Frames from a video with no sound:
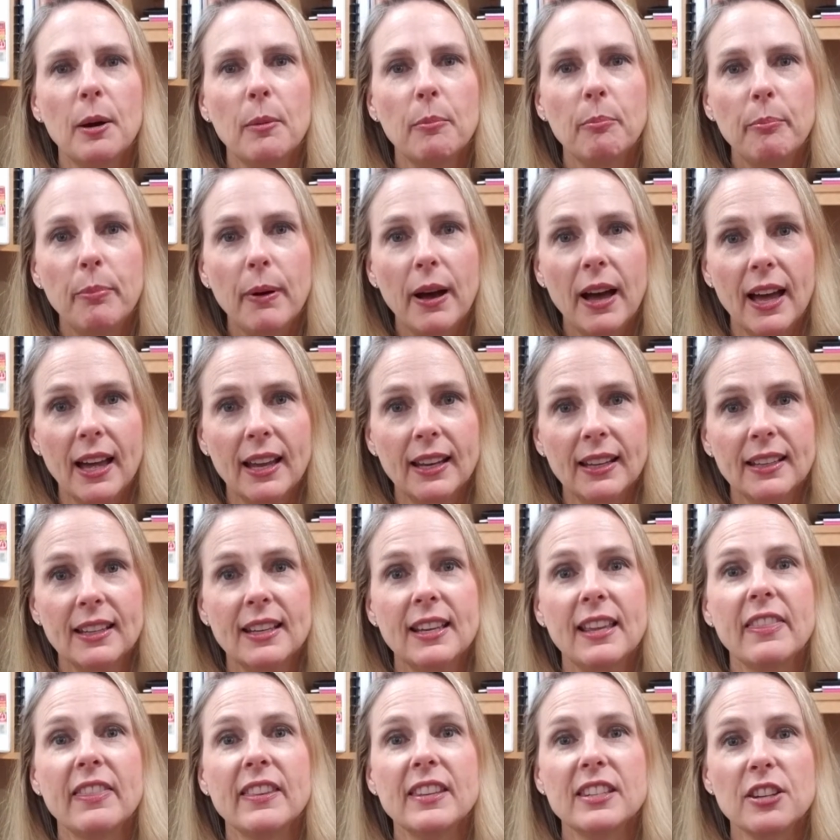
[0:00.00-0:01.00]
But
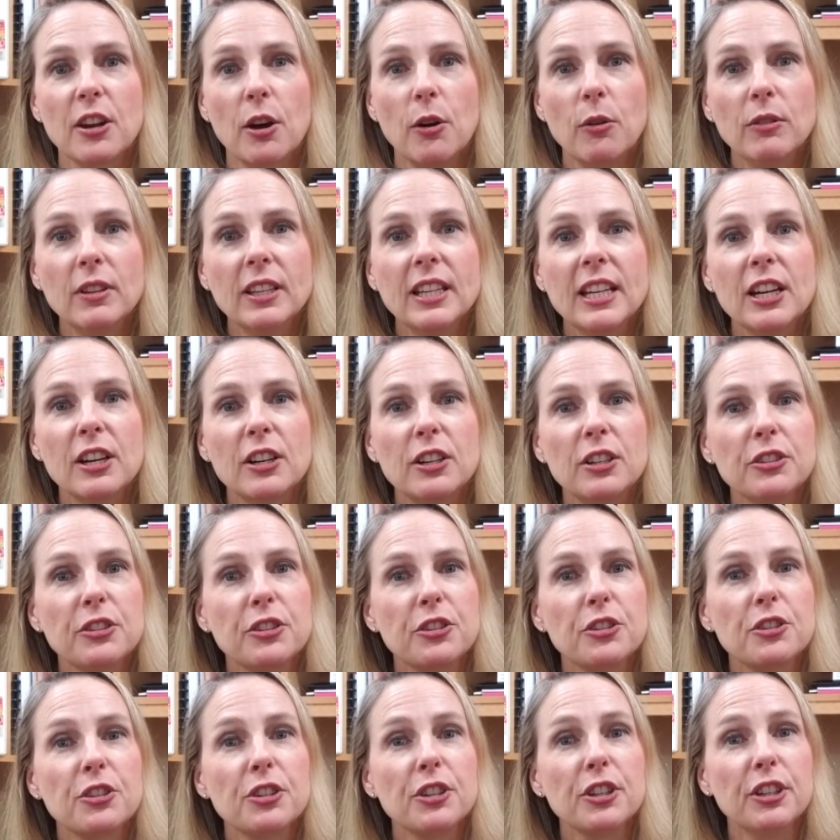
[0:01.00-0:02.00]
this only holds
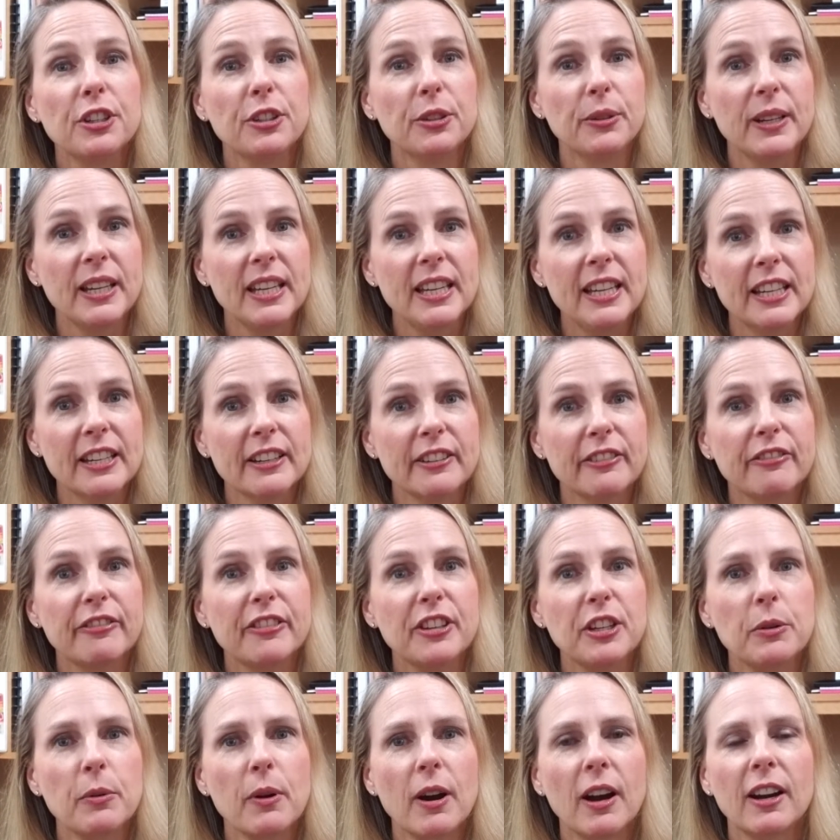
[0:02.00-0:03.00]
true if
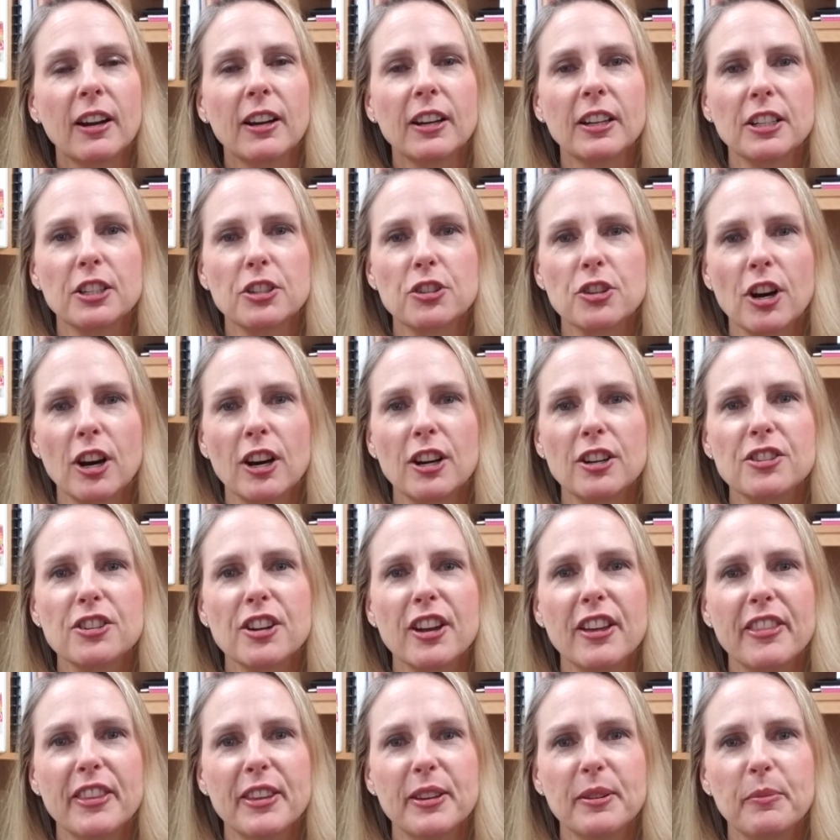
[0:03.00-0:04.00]
you aren't going to charge
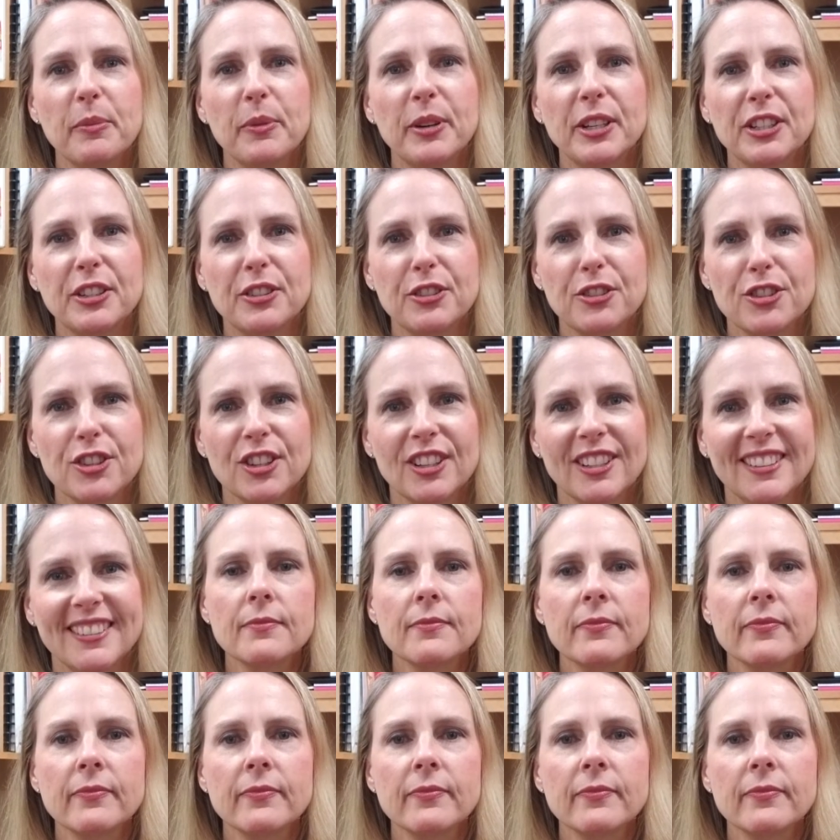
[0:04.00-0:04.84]
on them when you shouldn't.